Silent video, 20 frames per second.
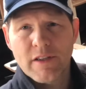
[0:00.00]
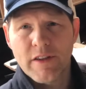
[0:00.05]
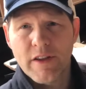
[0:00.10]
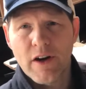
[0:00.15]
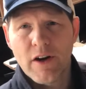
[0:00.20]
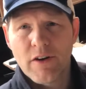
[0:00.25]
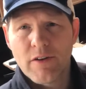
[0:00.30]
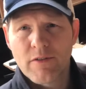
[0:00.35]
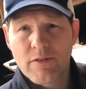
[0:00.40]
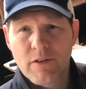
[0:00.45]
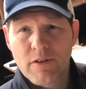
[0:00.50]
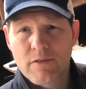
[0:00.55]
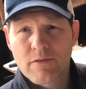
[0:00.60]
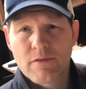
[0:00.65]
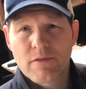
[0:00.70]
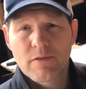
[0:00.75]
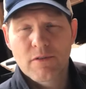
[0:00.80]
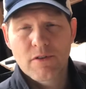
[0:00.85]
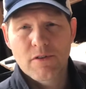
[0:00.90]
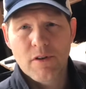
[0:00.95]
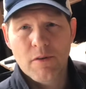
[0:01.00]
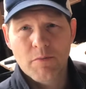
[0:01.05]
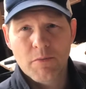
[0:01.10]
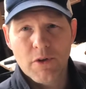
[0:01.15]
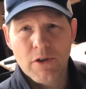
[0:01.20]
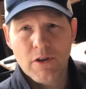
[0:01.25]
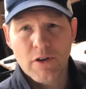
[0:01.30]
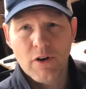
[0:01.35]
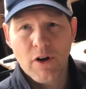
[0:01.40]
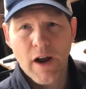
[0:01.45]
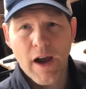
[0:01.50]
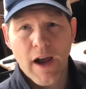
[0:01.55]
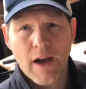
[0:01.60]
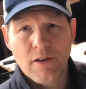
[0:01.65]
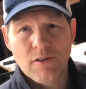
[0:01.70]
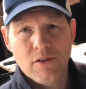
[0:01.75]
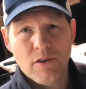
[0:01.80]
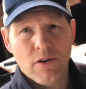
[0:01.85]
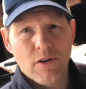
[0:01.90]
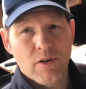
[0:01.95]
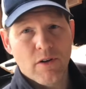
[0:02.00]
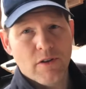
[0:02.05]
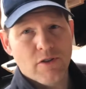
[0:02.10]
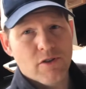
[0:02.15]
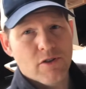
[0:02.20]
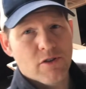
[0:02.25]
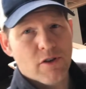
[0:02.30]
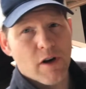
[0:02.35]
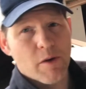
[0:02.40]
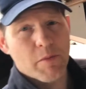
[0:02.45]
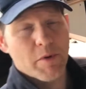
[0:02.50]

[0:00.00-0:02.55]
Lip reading: there and something could crack, so I just try to be